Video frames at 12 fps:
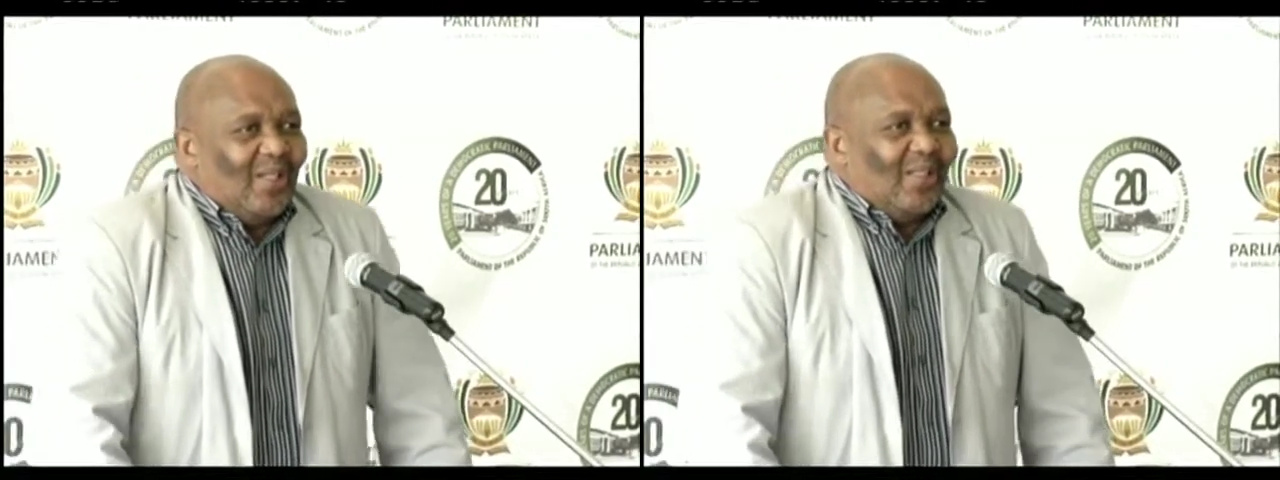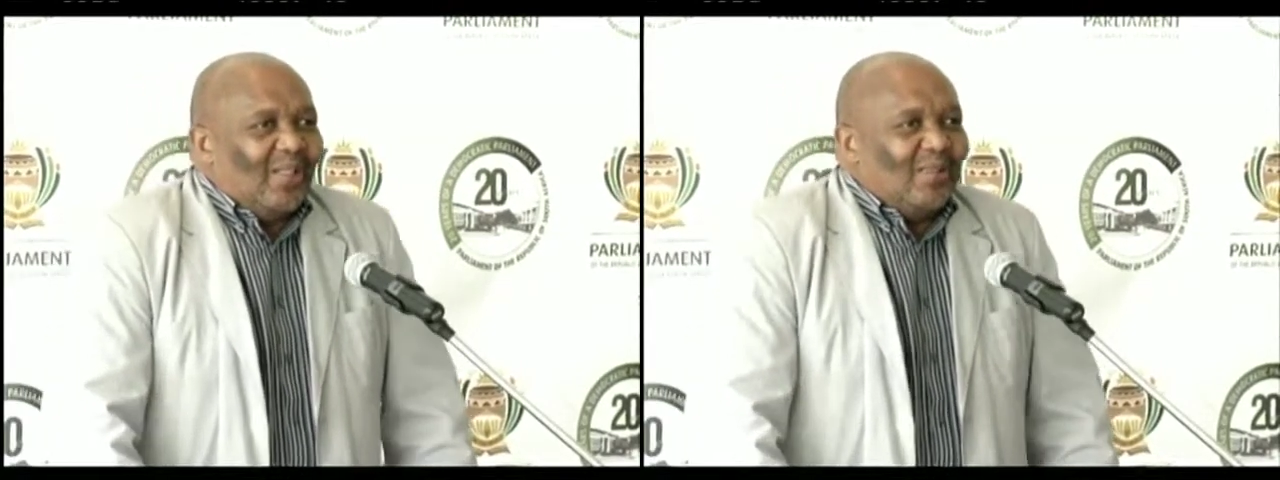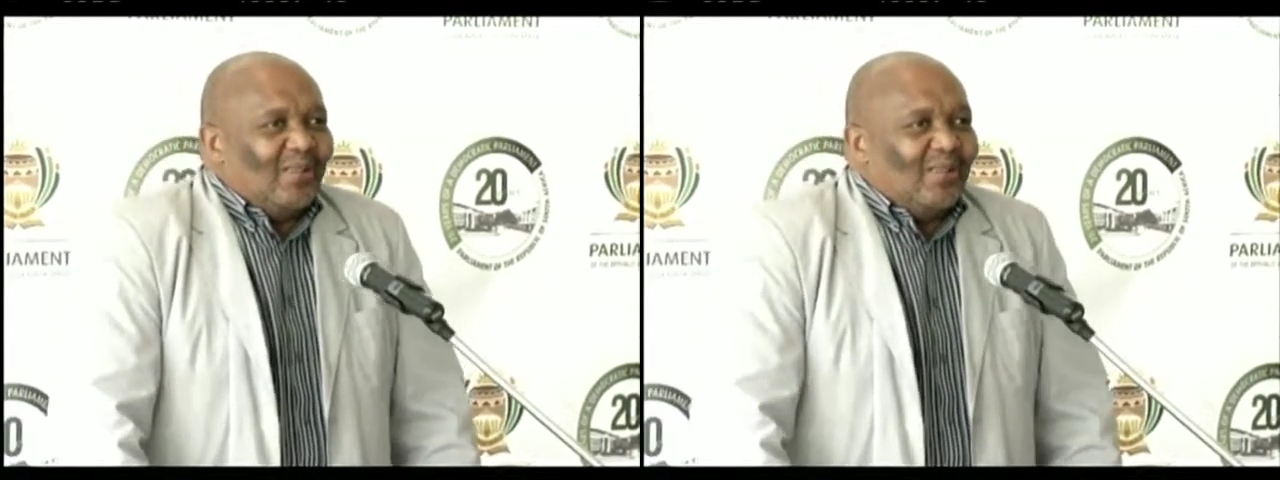
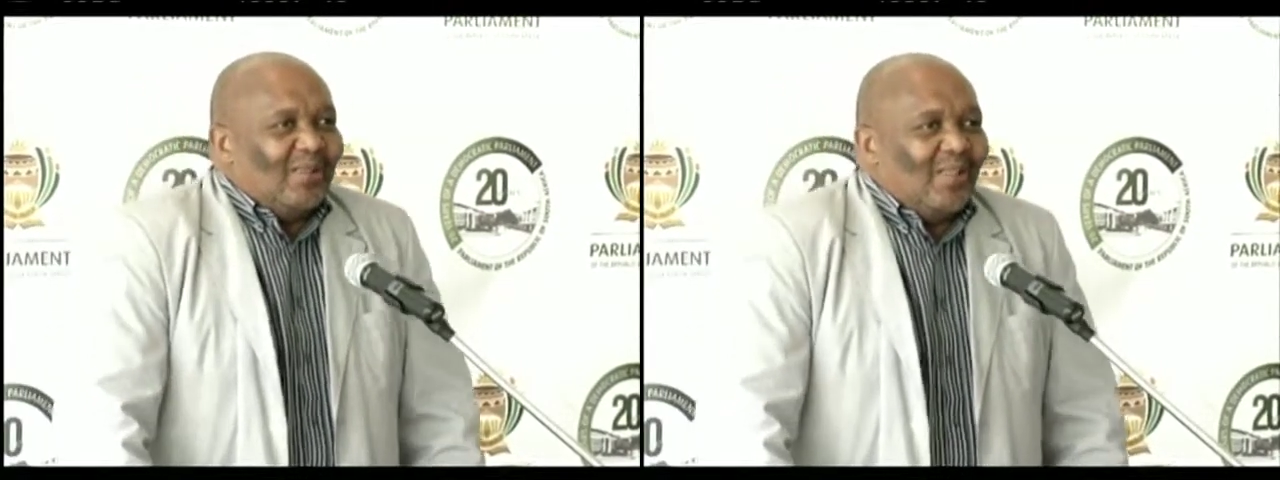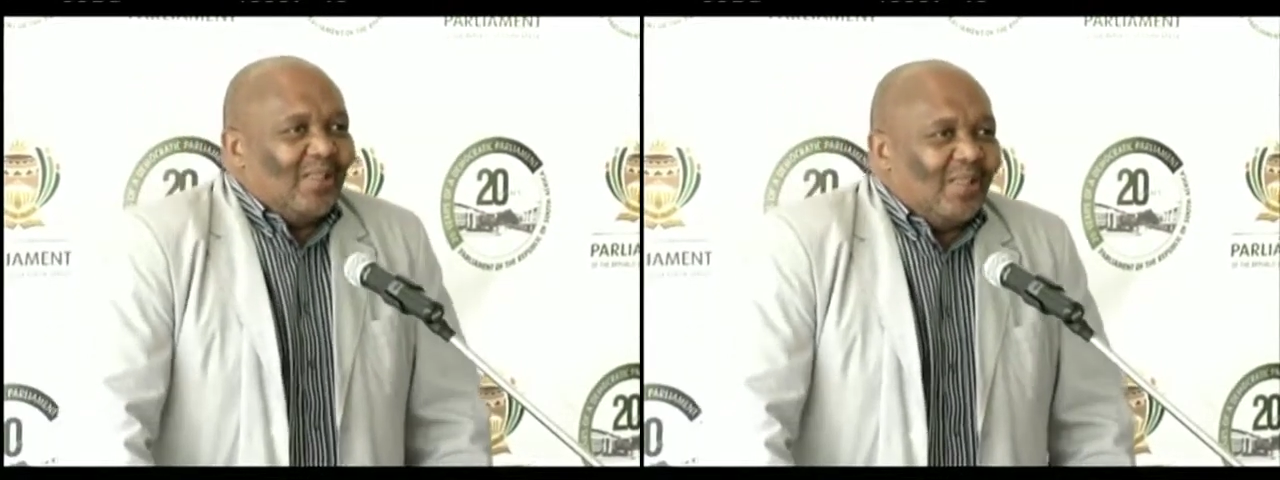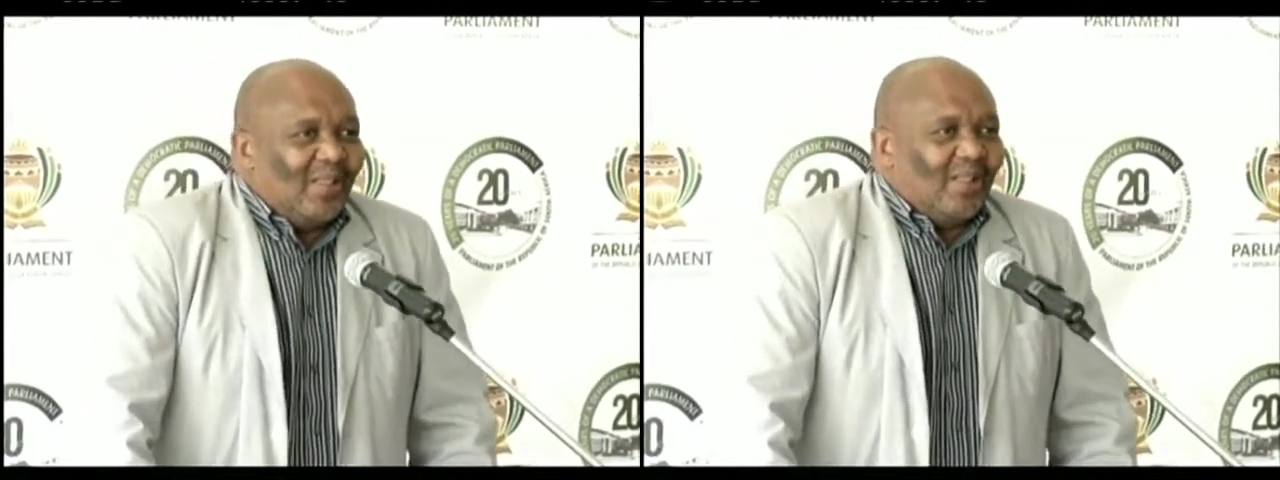and
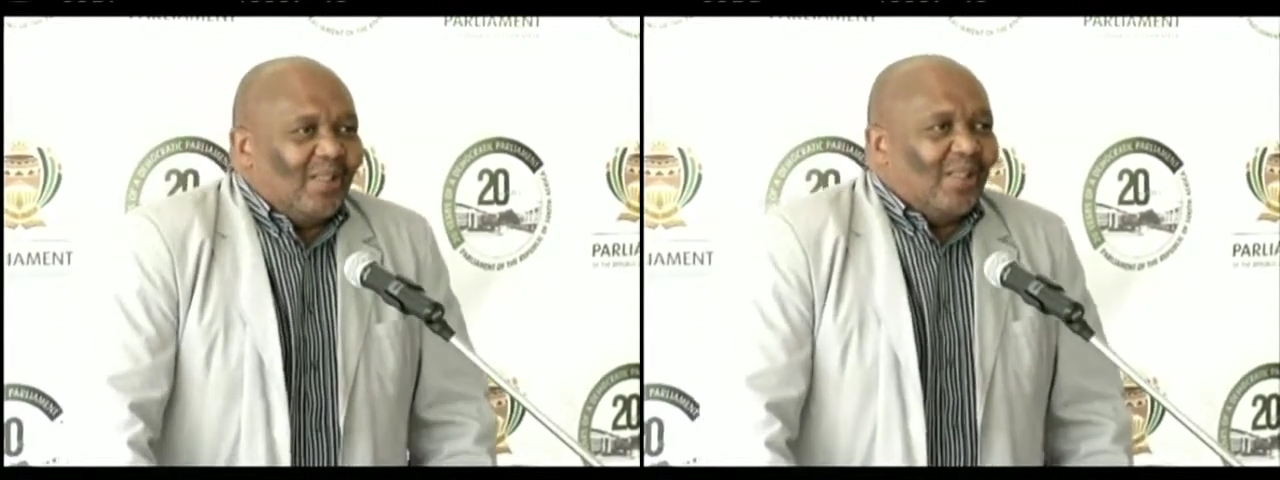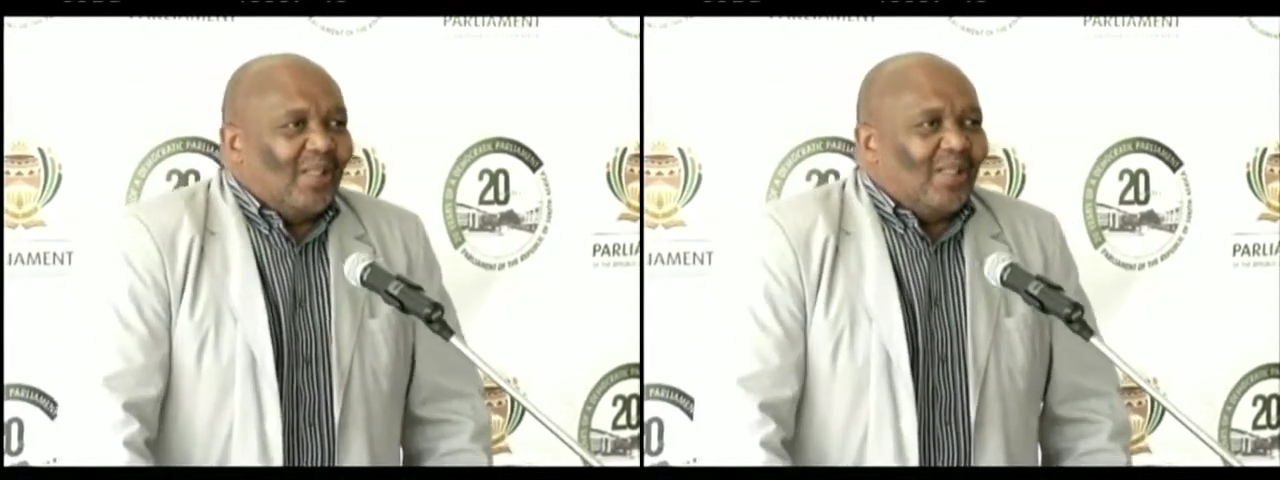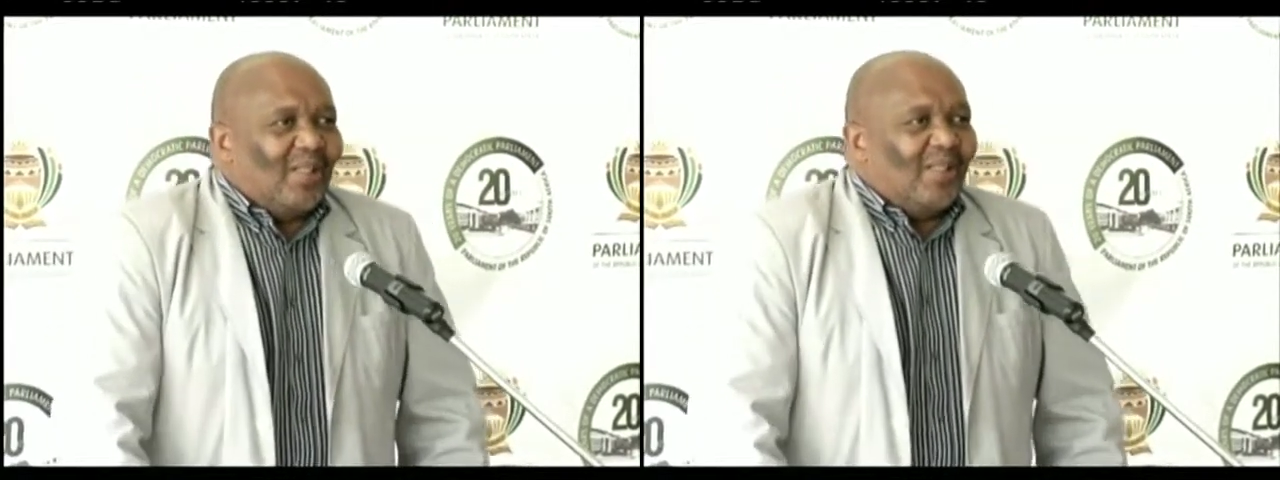
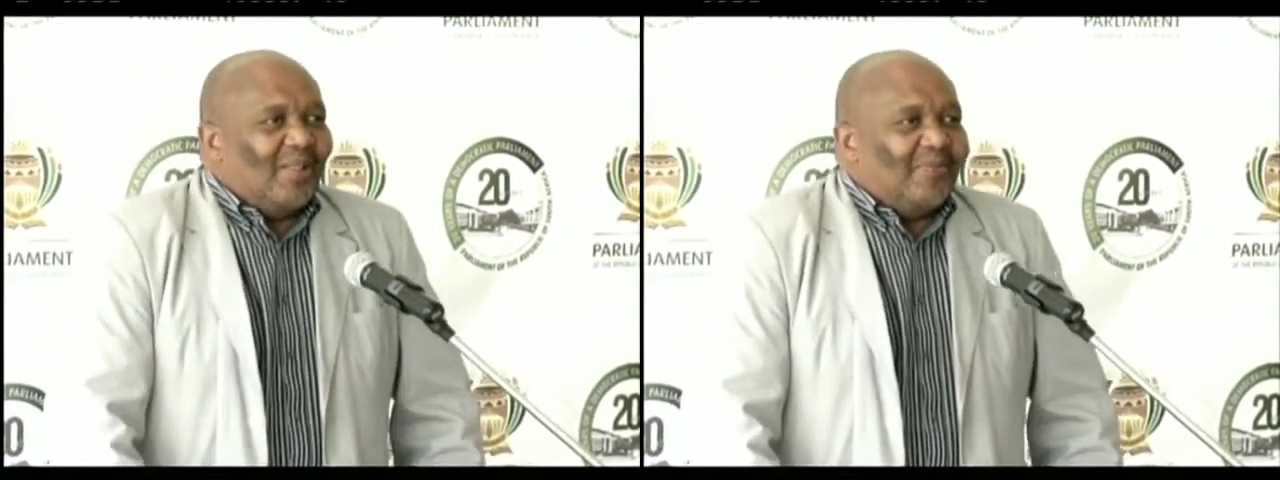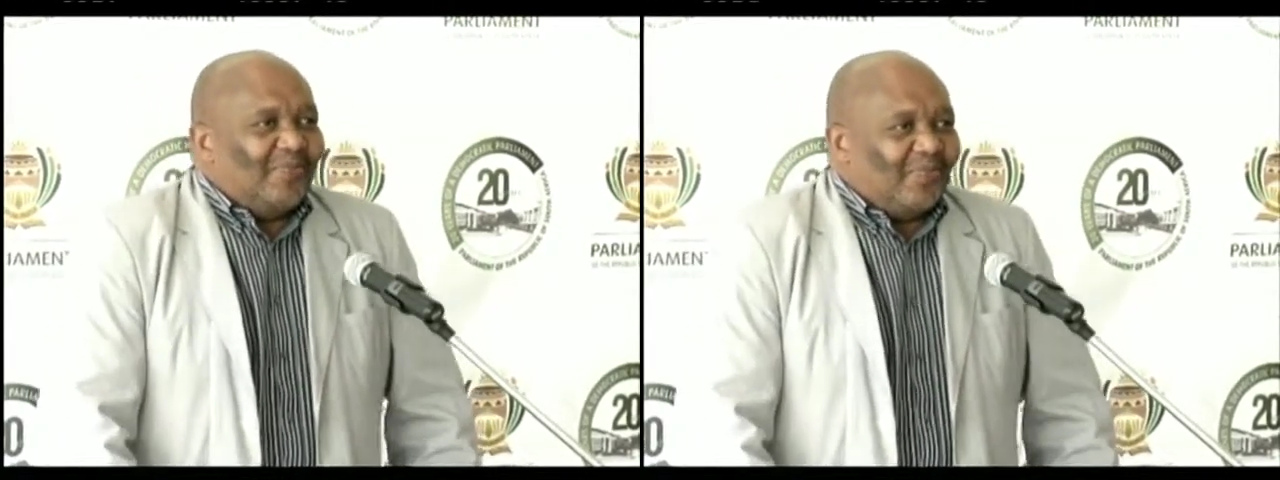the